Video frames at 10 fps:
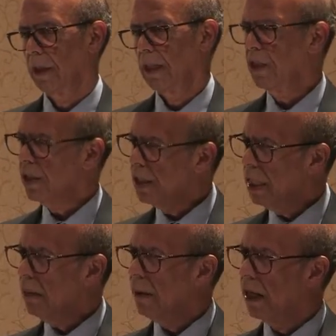Just
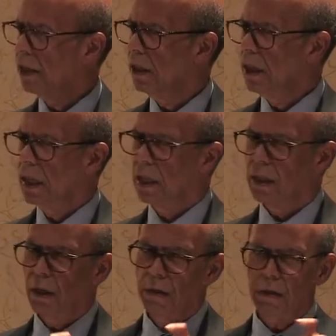think about
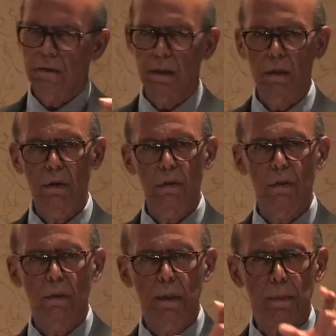those of you who
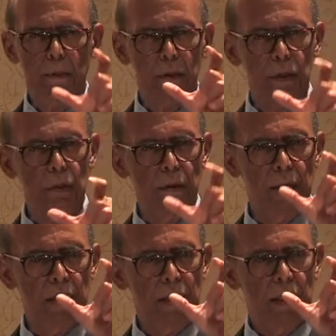will be pursuing,